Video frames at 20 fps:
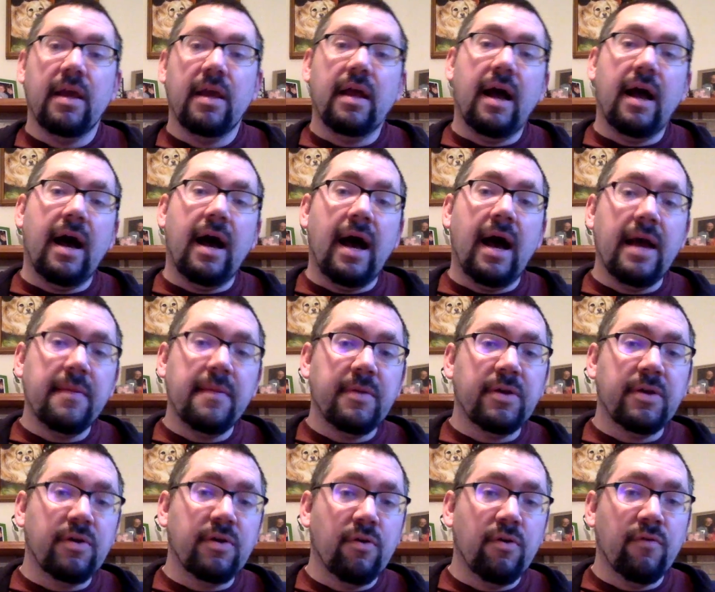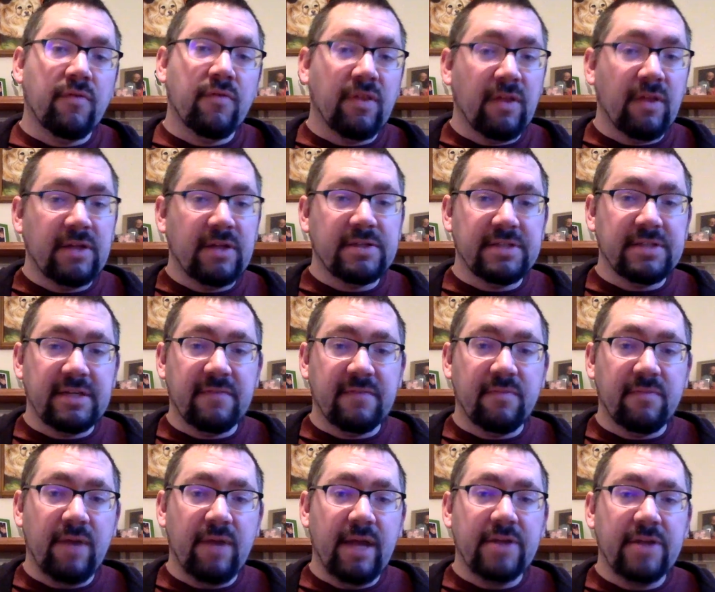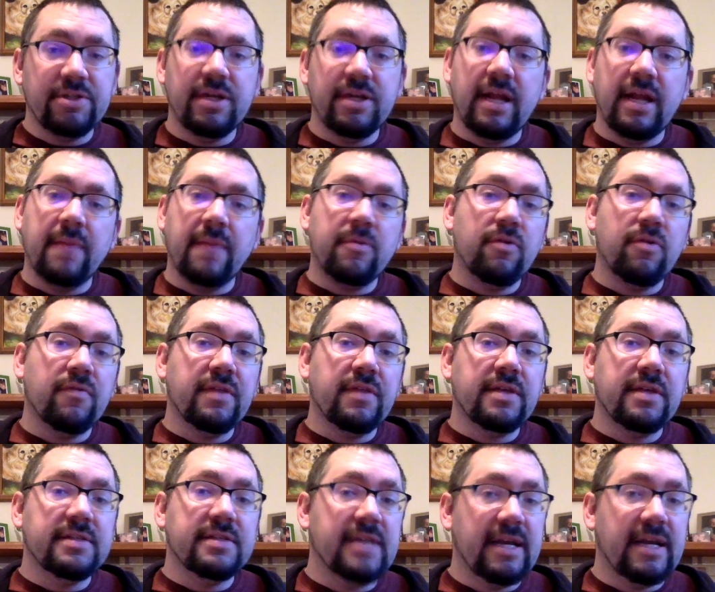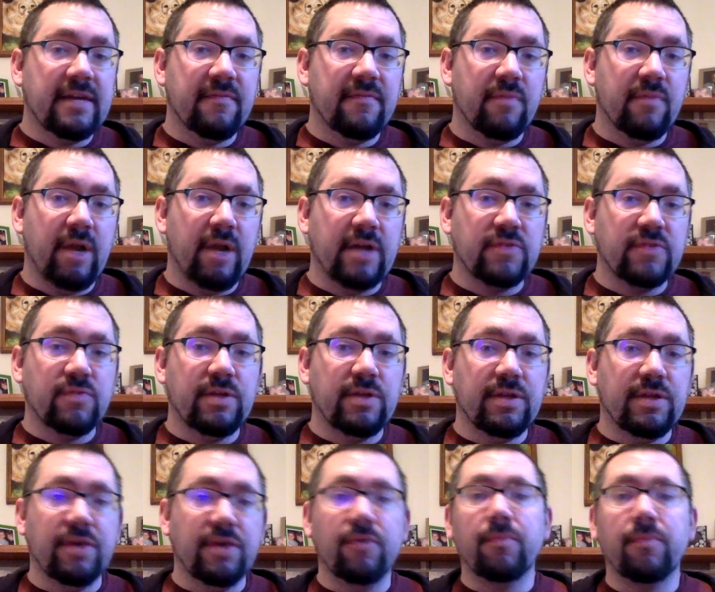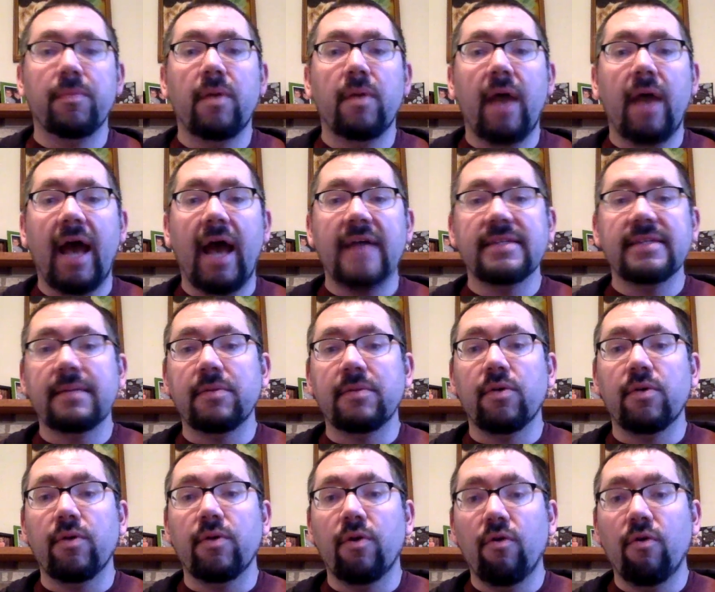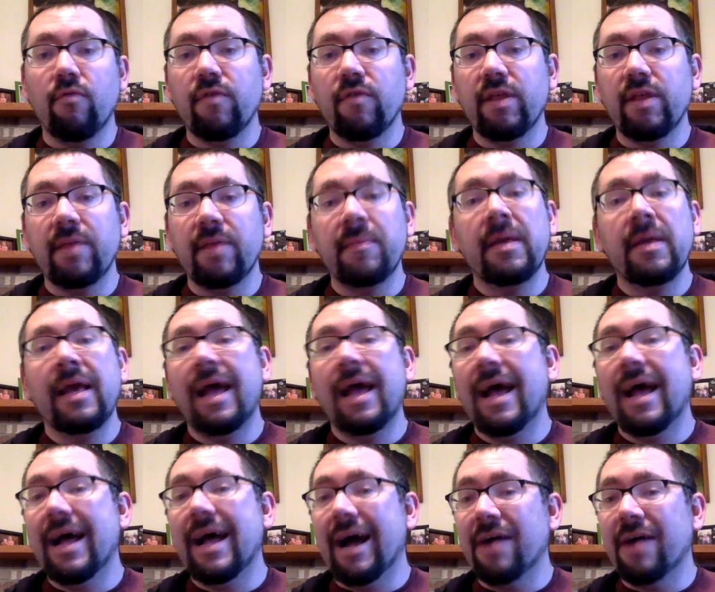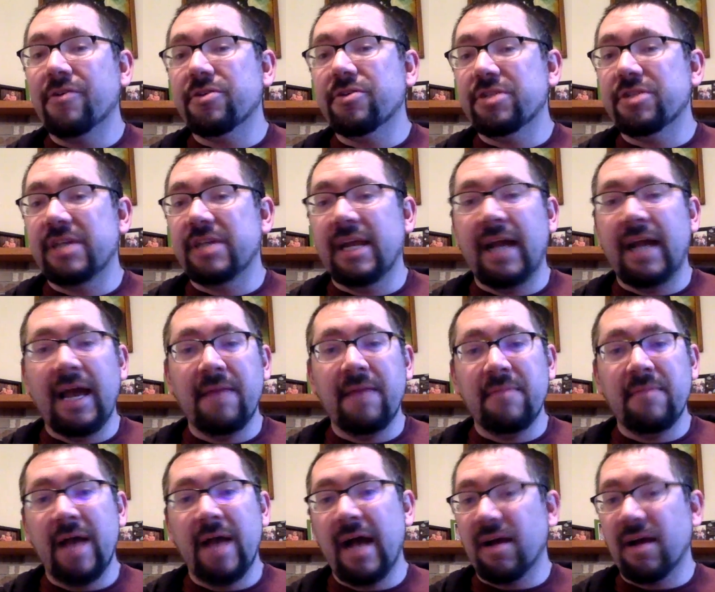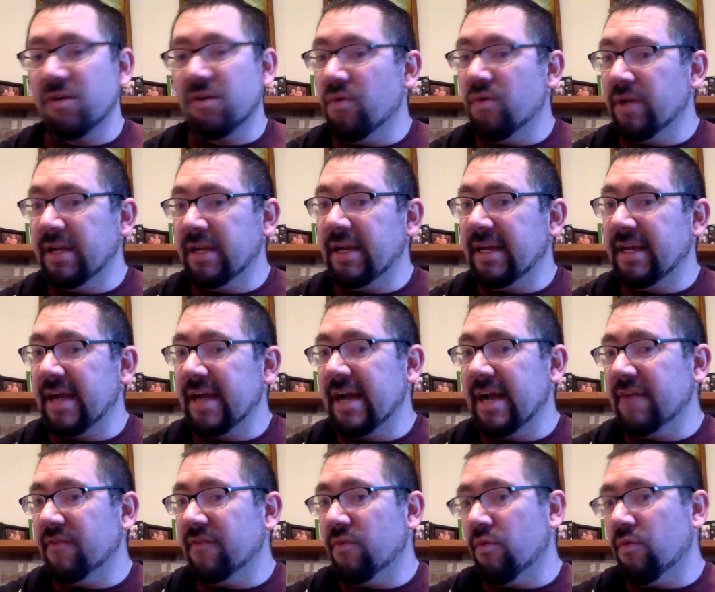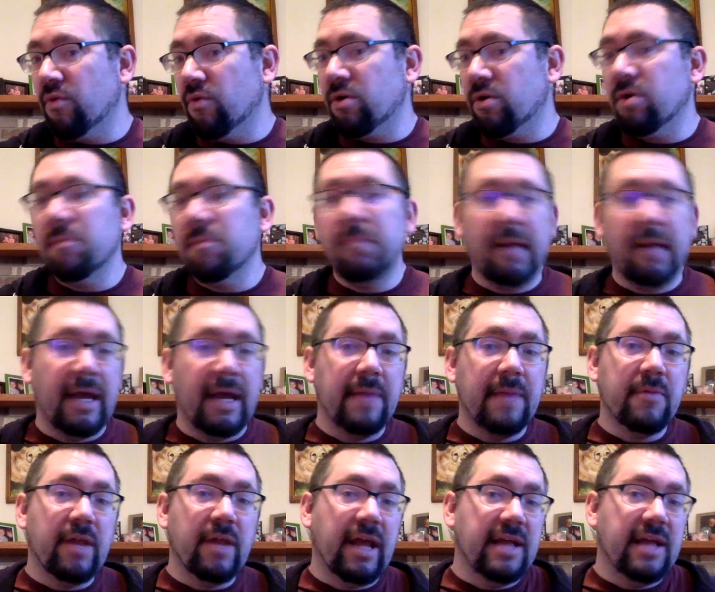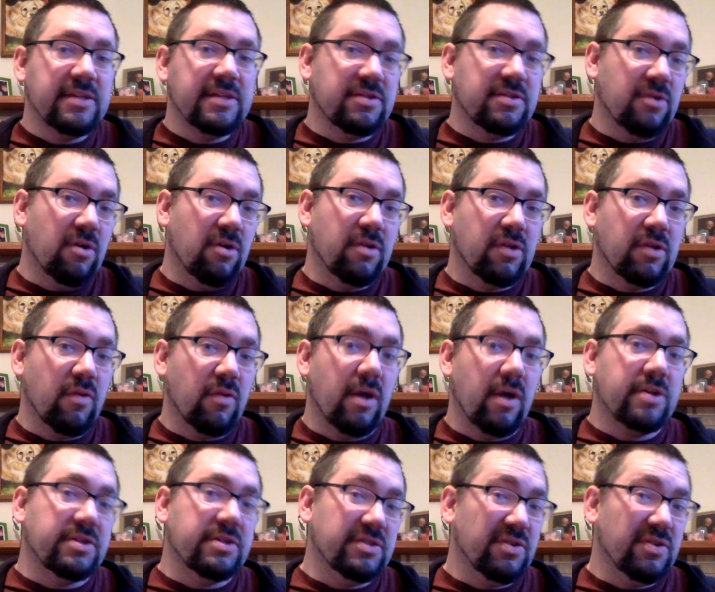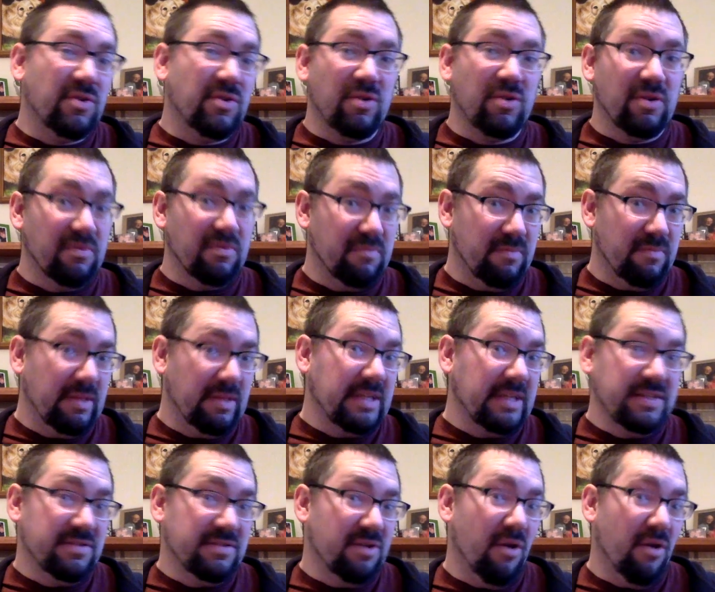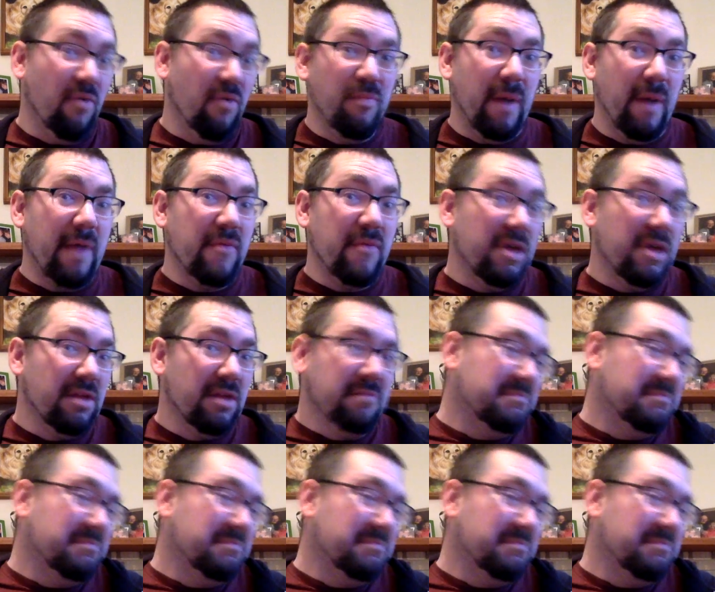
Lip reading: I'm going to go over the legislative branch, and I'm going to go over the executive branch with you. As I'm going over them, understand I am not going in any kind of order, but I am going to answer all the questions, or at least hope I will.